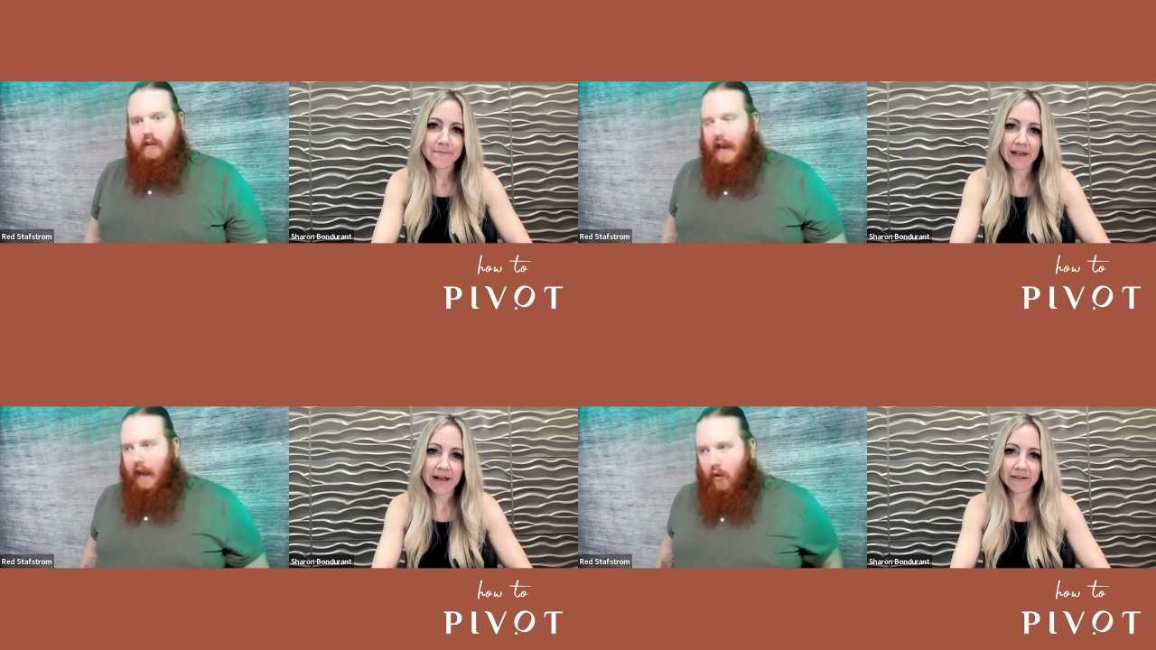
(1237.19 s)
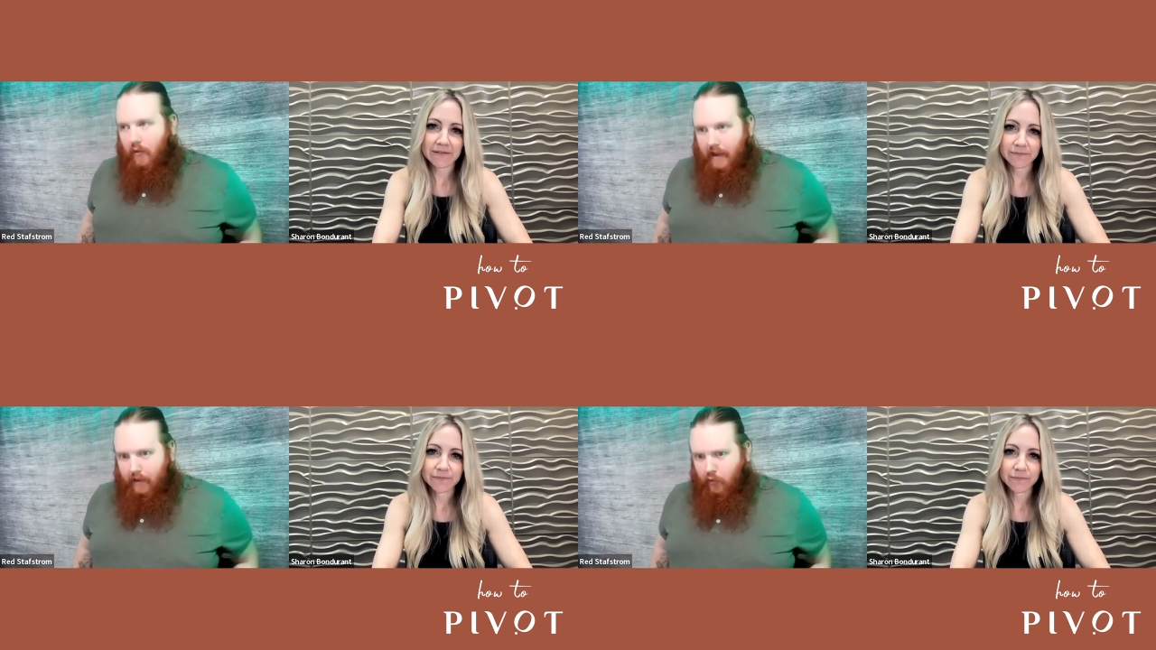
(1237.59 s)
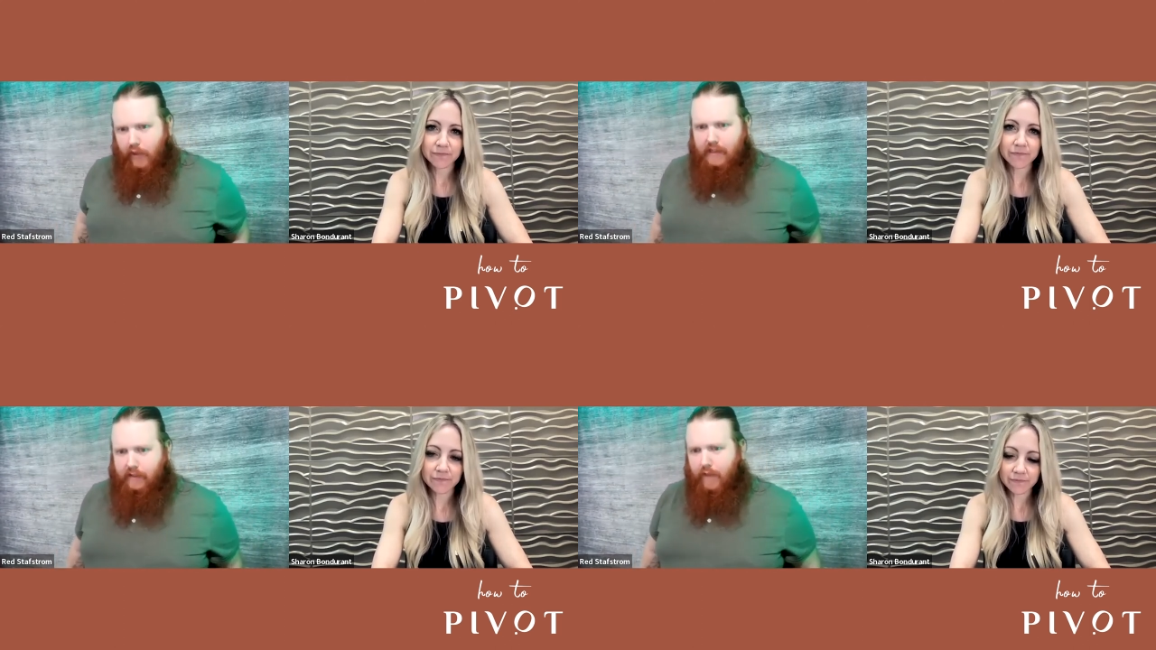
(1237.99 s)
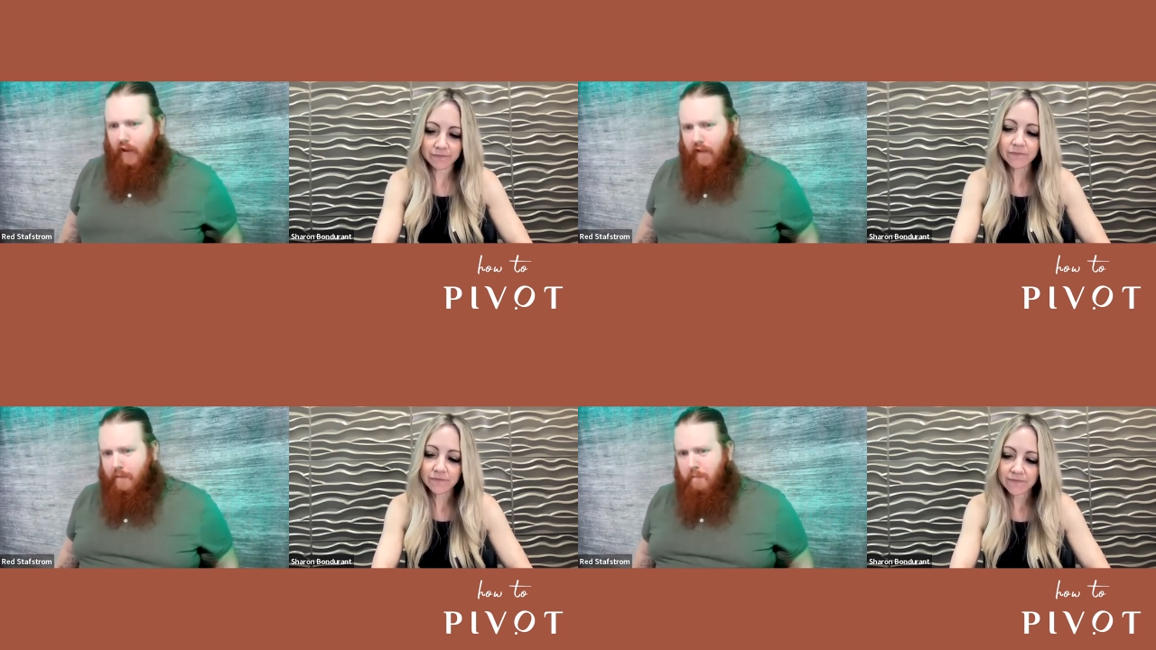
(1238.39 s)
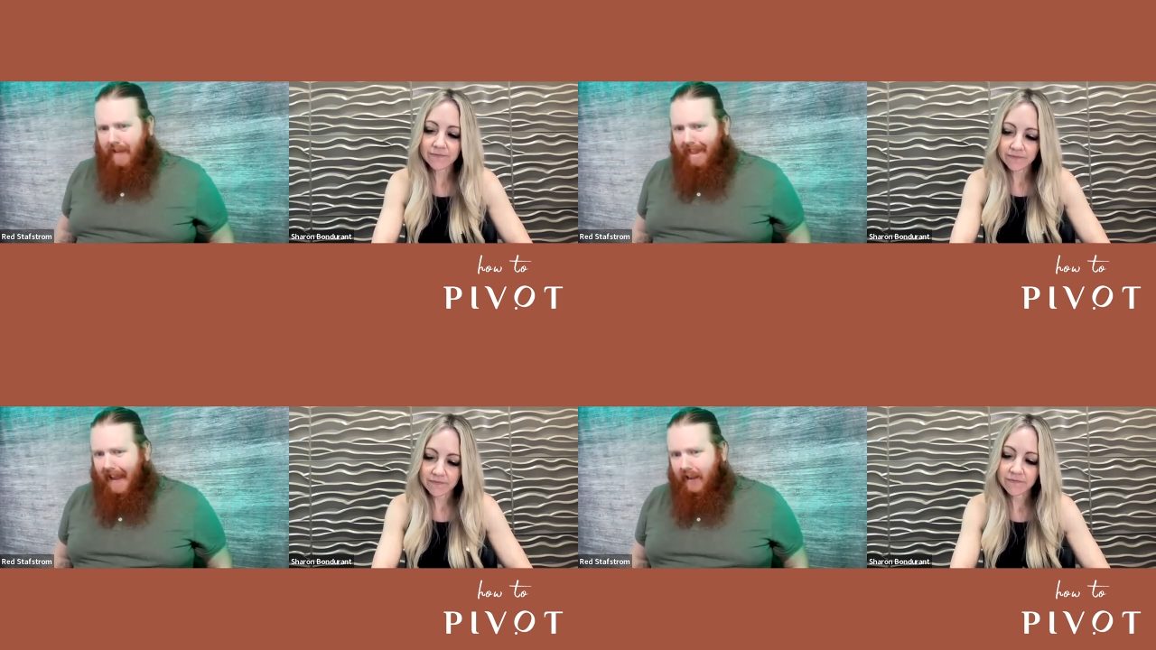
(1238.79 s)
Speaker 1: Now, yeah. I know that's a very
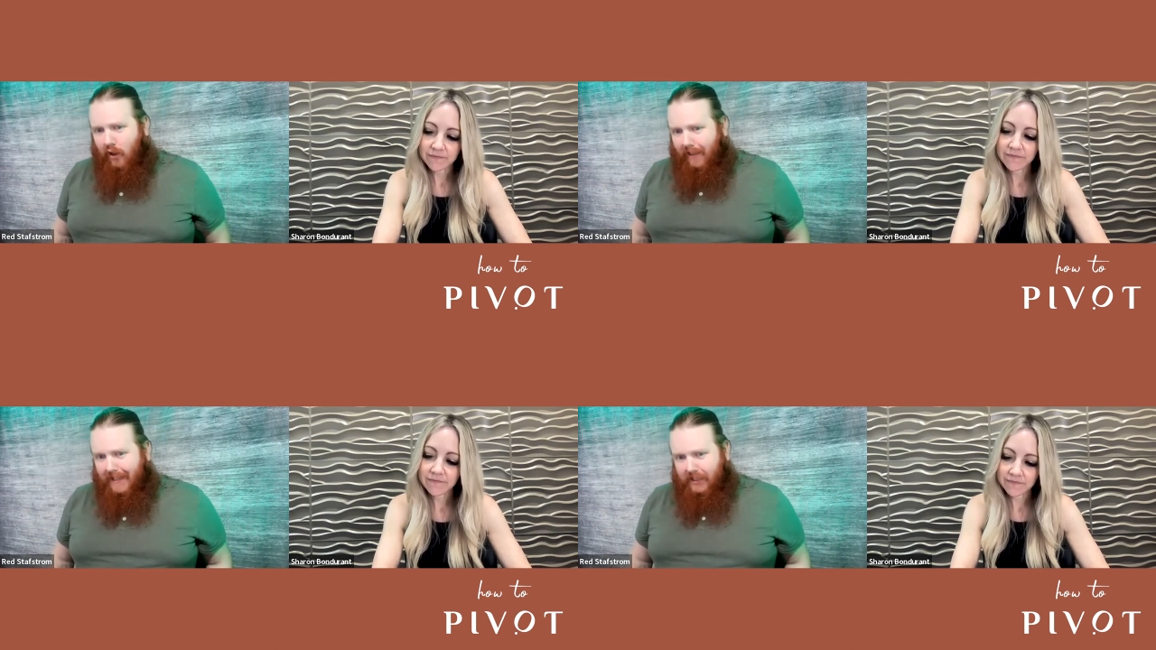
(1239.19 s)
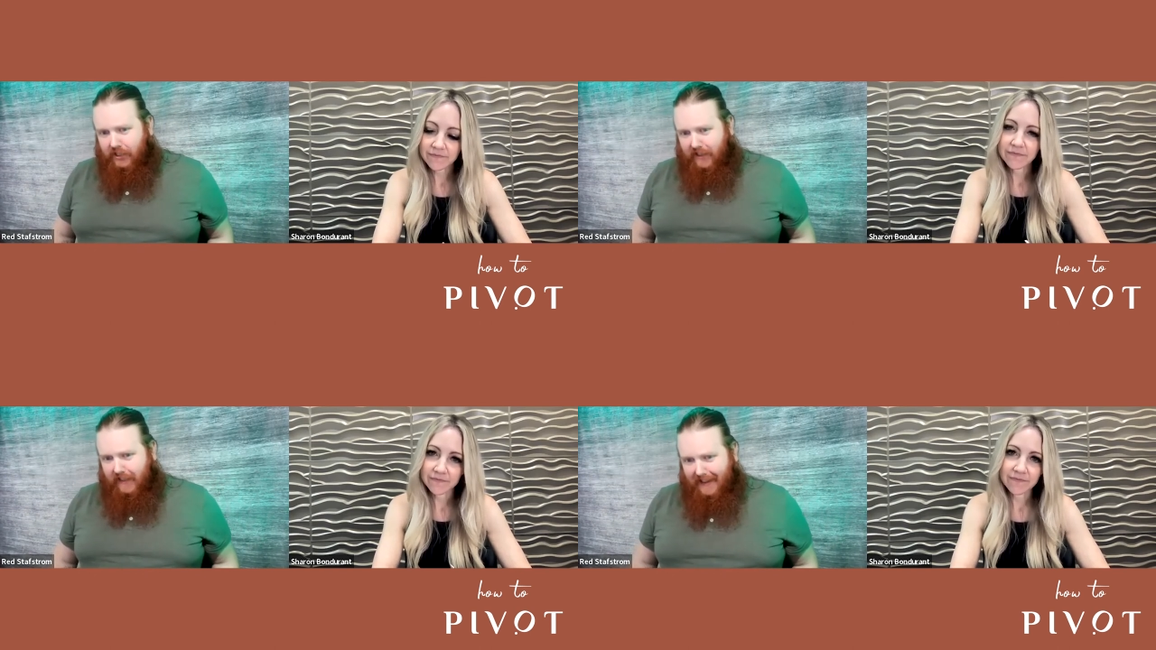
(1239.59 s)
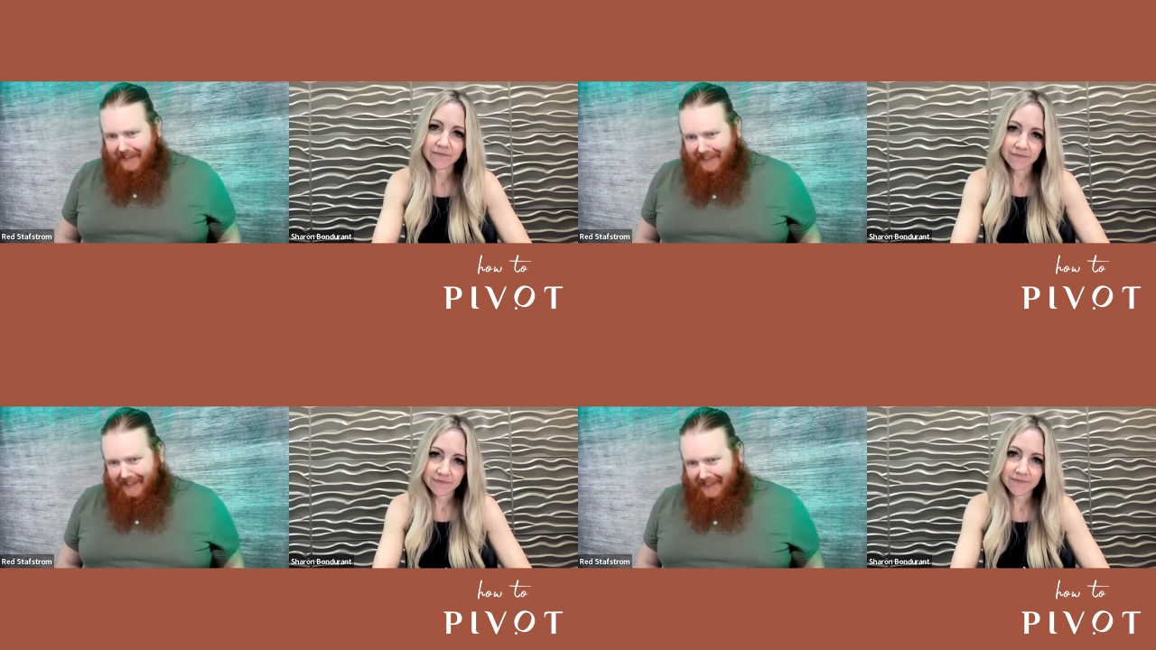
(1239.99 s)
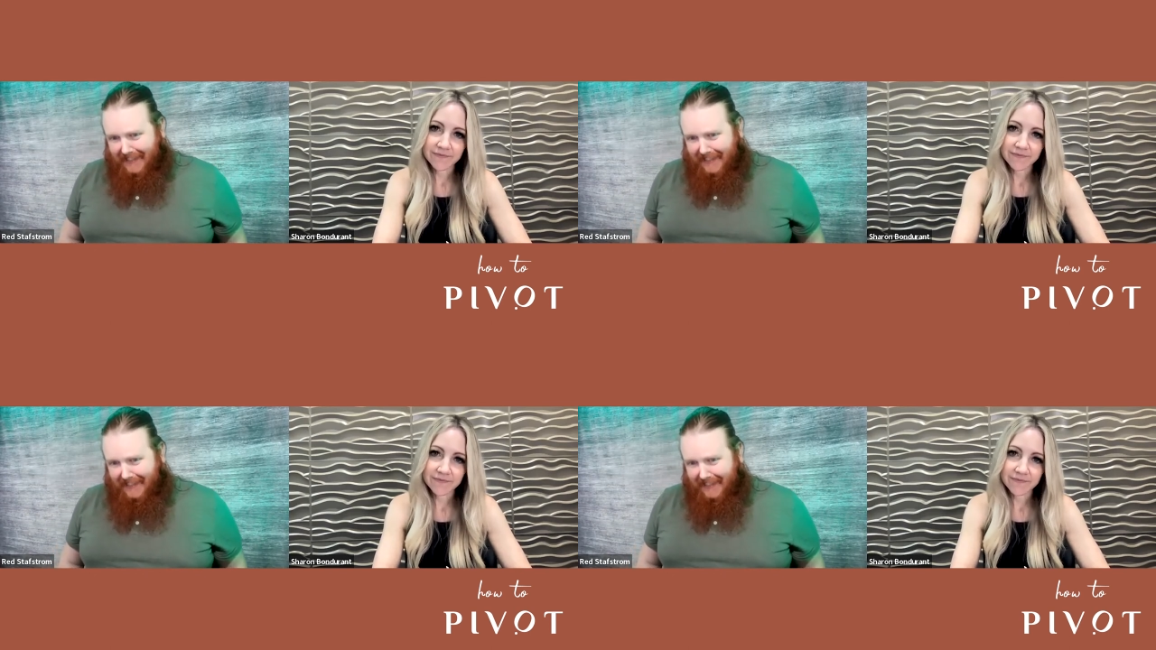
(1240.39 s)
millennialish thing to